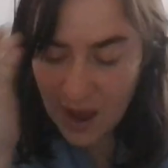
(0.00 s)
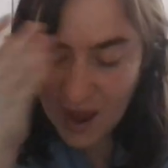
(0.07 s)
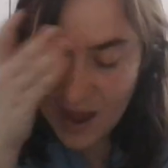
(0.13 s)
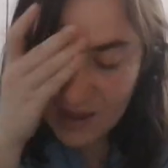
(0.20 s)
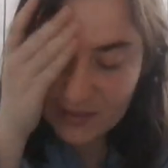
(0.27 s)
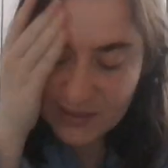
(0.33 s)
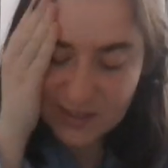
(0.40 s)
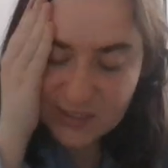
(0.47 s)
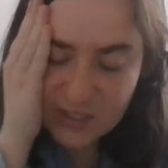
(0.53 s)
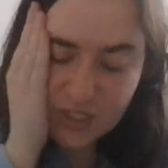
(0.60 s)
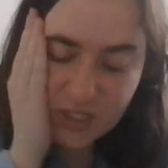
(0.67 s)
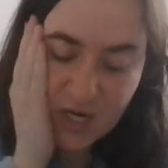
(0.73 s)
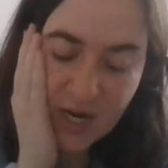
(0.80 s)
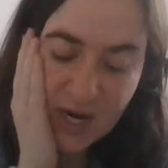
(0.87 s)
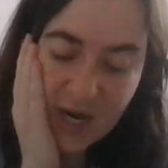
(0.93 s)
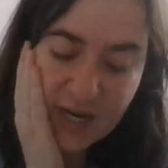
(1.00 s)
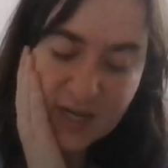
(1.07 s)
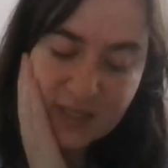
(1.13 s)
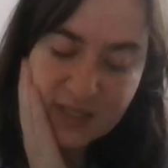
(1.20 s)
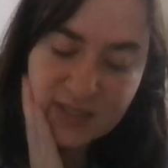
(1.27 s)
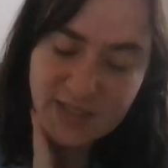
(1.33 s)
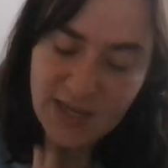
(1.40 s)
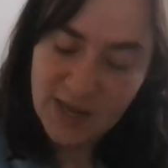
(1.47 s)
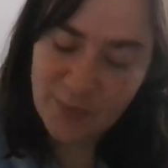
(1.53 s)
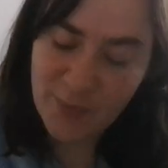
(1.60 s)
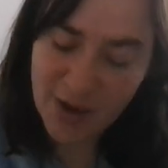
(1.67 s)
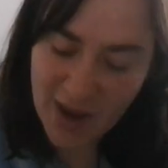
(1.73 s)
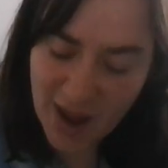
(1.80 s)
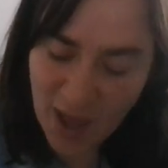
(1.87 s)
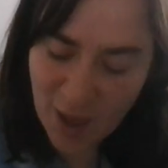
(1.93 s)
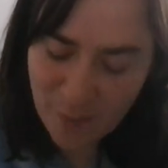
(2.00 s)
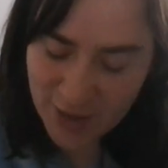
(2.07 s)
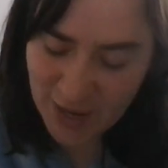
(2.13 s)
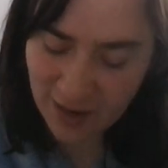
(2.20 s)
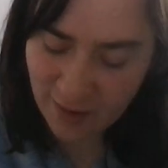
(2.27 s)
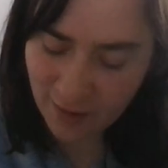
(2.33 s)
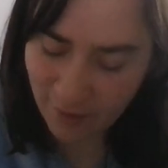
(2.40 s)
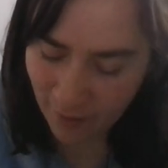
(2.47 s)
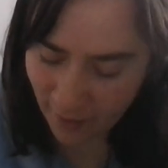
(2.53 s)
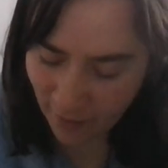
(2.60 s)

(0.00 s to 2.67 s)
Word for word: At least she didn't seem unhappy.